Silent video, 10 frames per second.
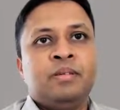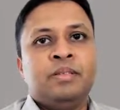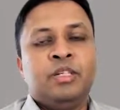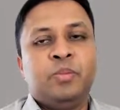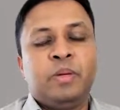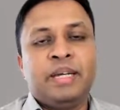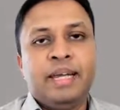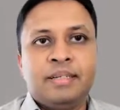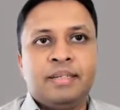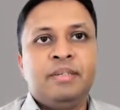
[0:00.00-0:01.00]
the
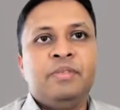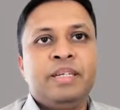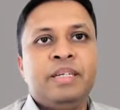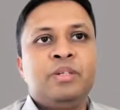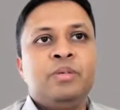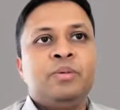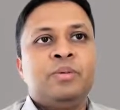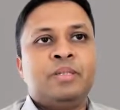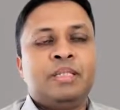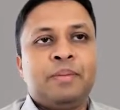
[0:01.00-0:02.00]
duplication, we need to
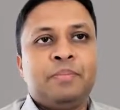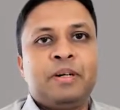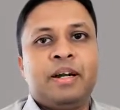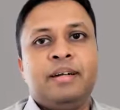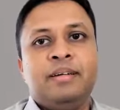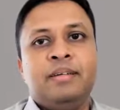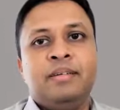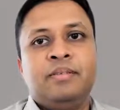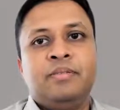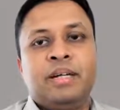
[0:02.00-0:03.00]
subtract
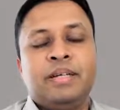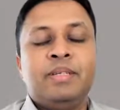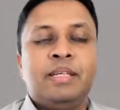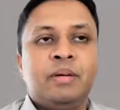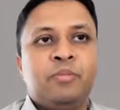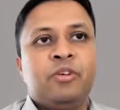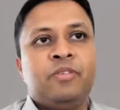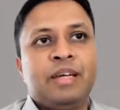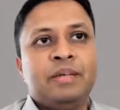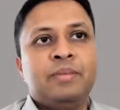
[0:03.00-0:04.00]
whatever the number
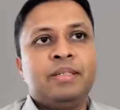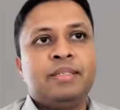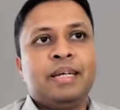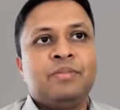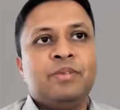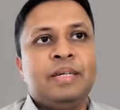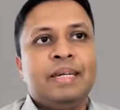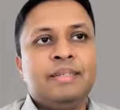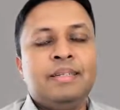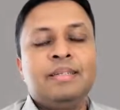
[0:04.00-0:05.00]
of elements that were
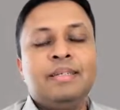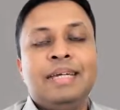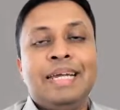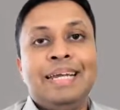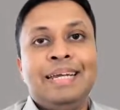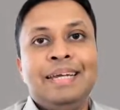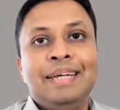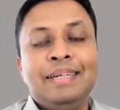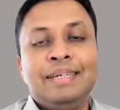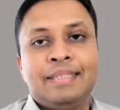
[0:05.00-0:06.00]
in the
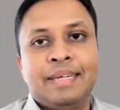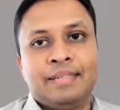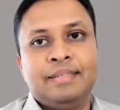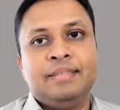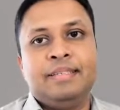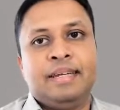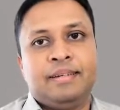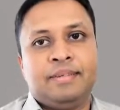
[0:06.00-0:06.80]
intersection set.